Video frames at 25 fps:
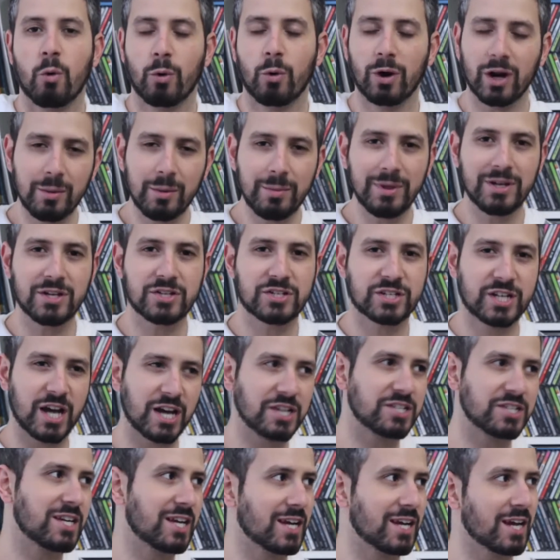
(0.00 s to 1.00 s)
We're going to be
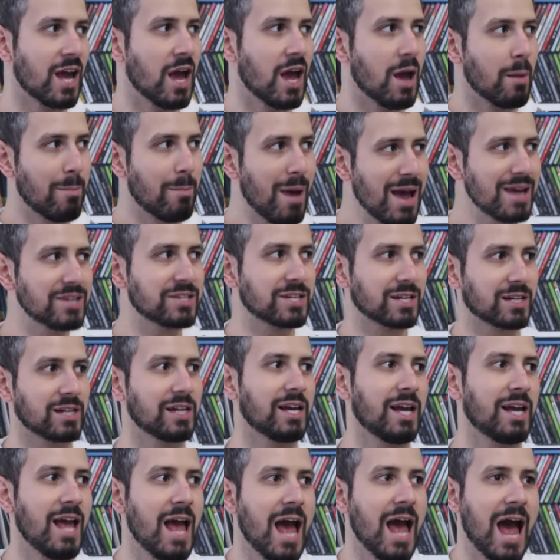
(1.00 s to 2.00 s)
discussing,
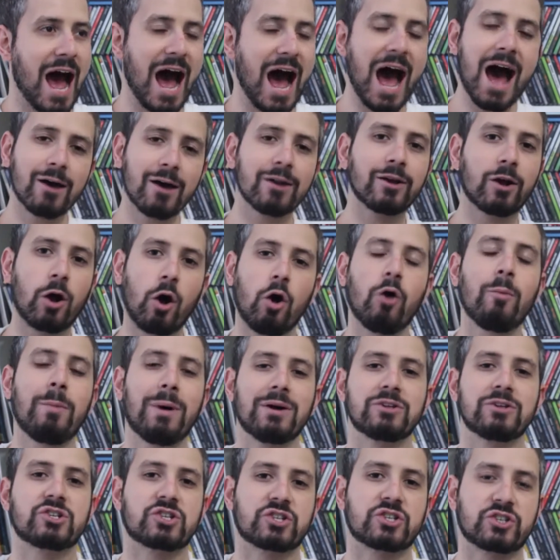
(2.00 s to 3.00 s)
basically, how to go
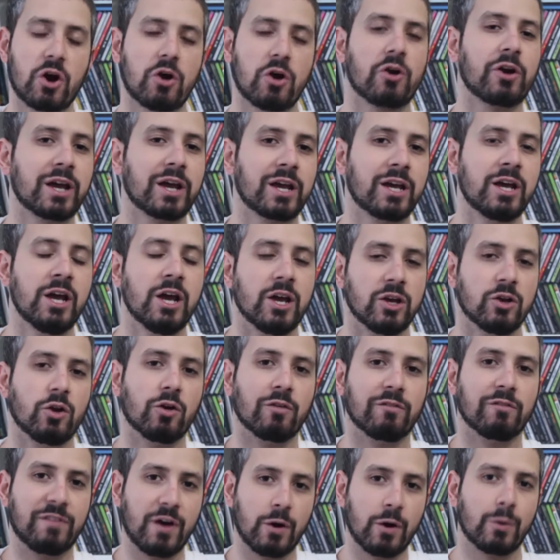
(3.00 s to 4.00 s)
about starting
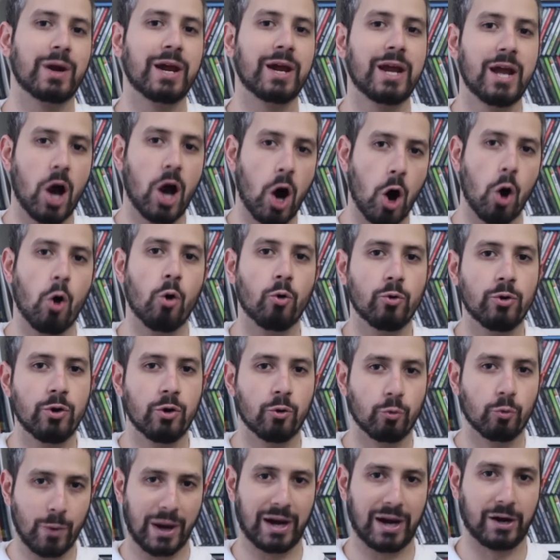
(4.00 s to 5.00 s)
your very own
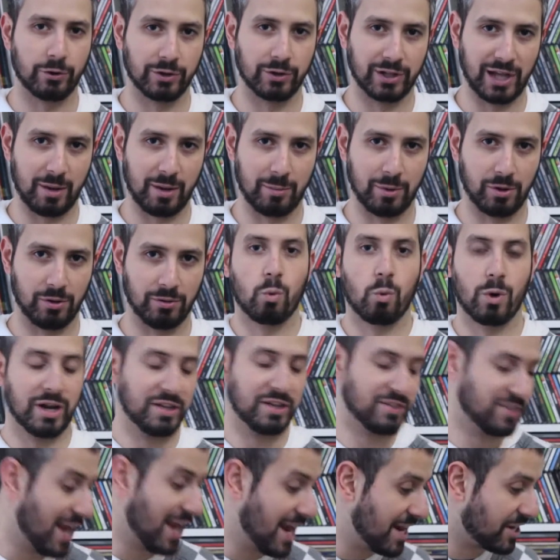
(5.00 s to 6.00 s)
record label. What
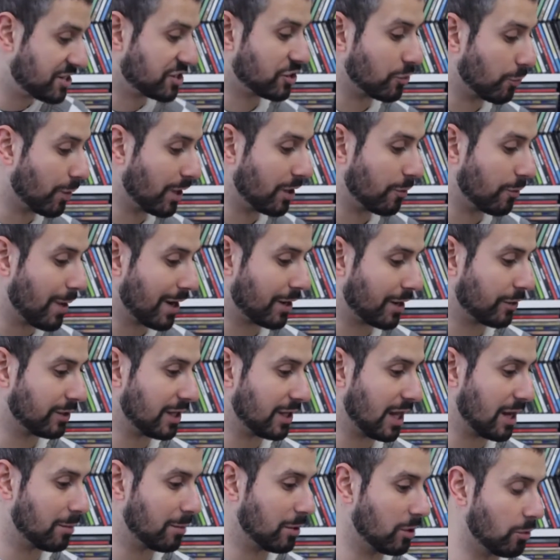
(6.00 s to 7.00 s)
it takes to run a record
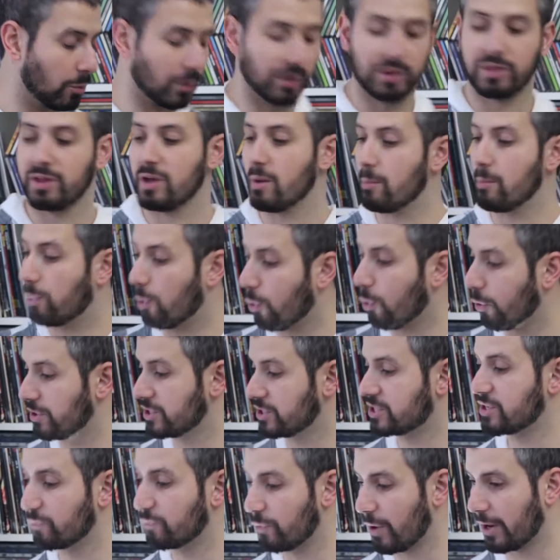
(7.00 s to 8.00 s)
label, what are the
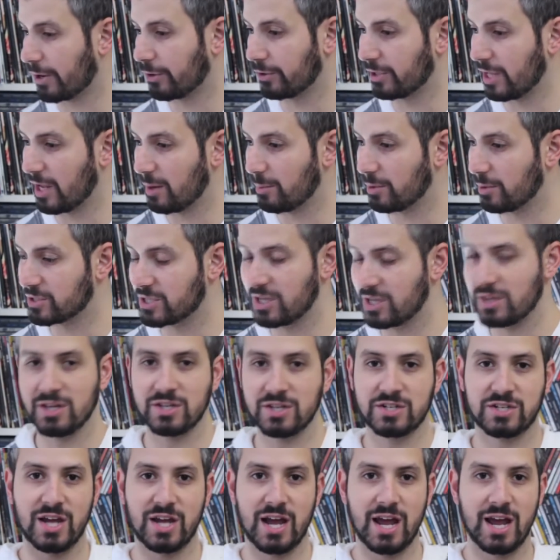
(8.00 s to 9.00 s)
importance of record labels in
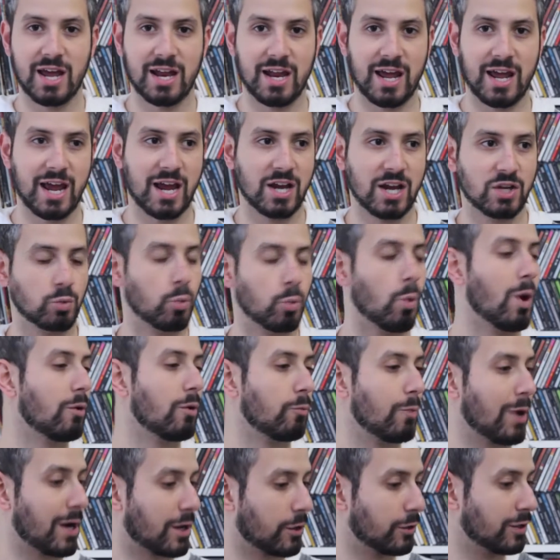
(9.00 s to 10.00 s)
this day and age,
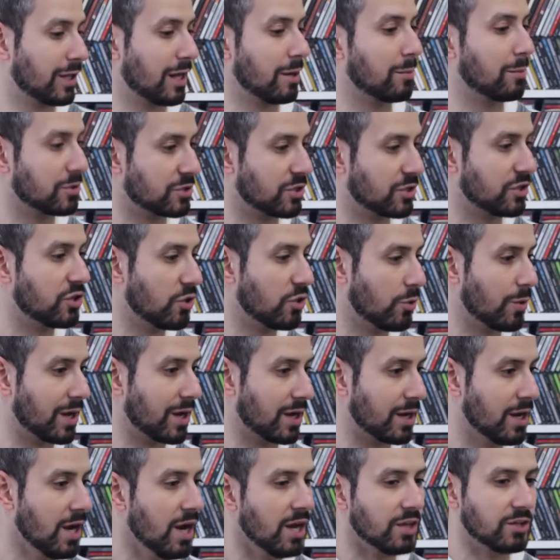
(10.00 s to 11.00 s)
what record labels are
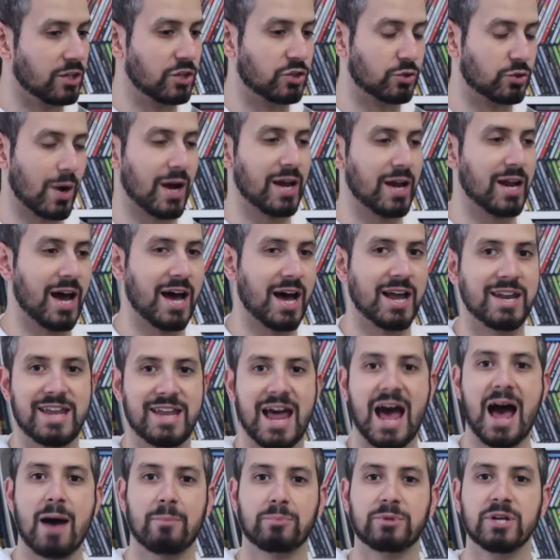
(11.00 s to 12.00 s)
doing to try to
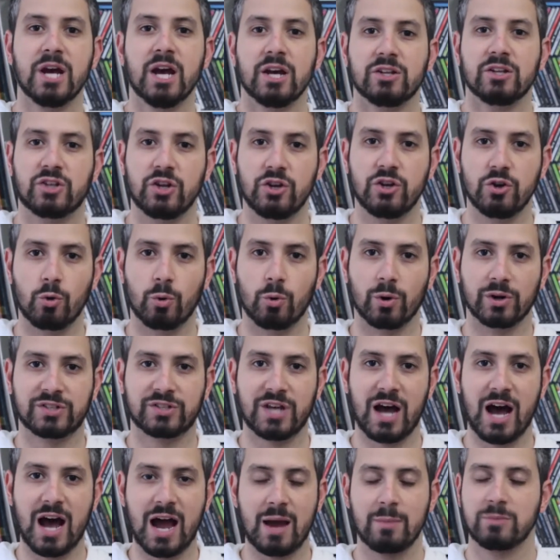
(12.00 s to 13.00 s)
adapt to newer
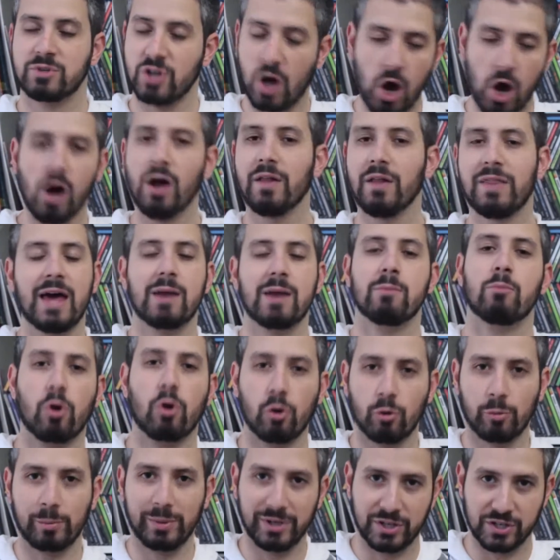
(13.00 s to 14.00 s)
times. All that and more
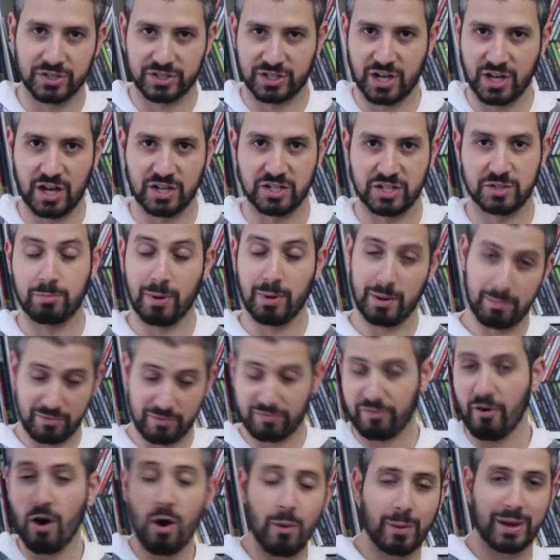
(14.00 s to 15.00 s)
will be discussed. But
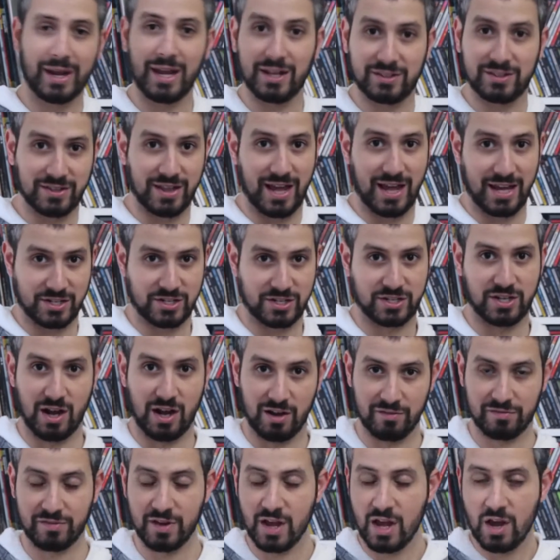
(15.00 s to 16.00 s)
before we get to that
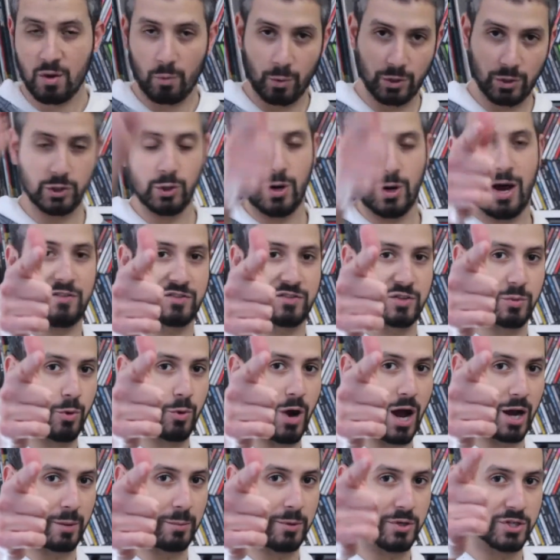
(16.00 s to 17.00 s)
stuff, we do have some
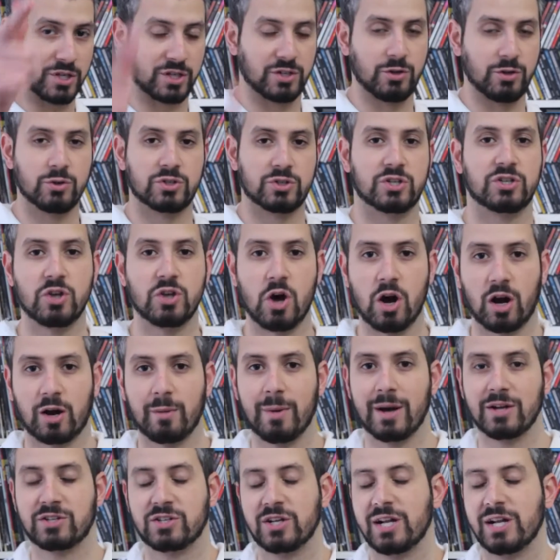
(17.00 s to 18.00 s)
rock music news to talk
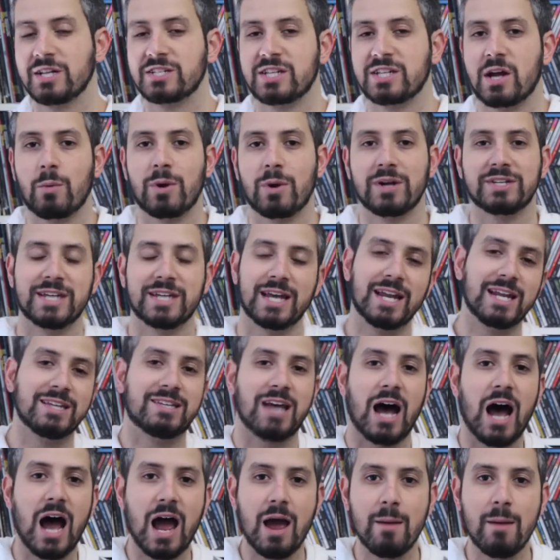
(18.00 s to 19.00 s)
about, so let's not waste any
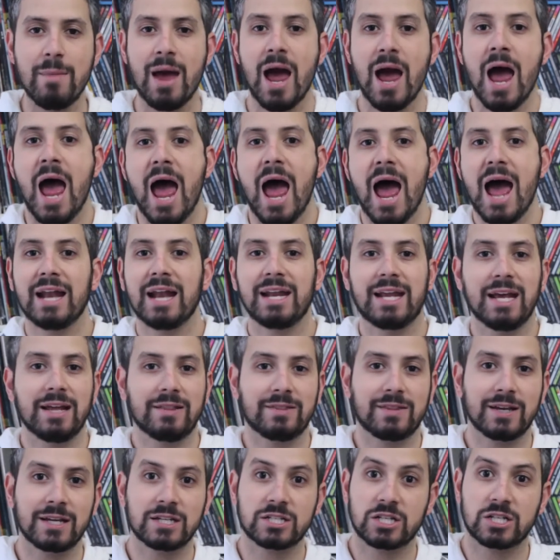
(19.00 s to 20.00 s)
time and get
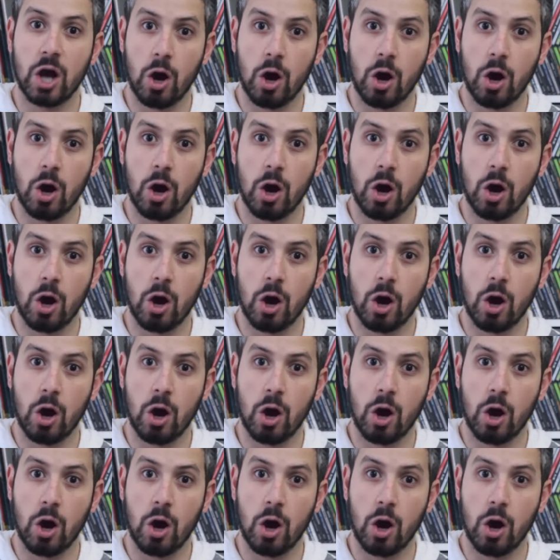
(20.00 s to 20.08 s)
things